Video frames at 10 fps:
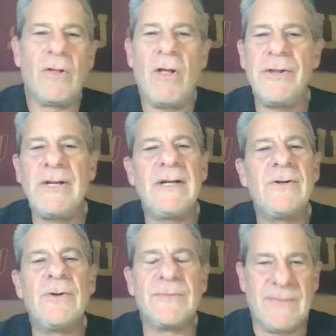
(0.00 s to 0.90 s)
All you need
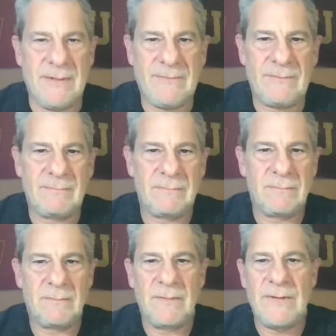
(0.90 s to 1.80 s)
to know is this.
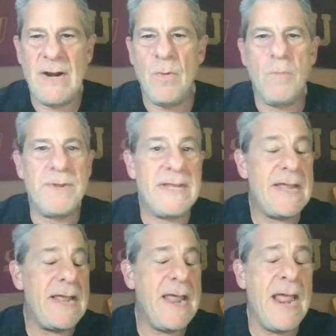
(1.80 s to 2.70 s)
There won't
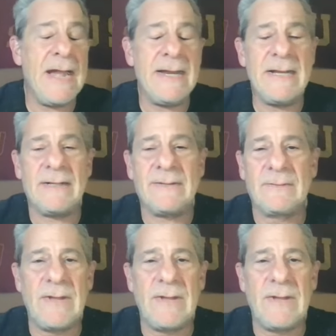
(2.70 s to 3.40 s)
be any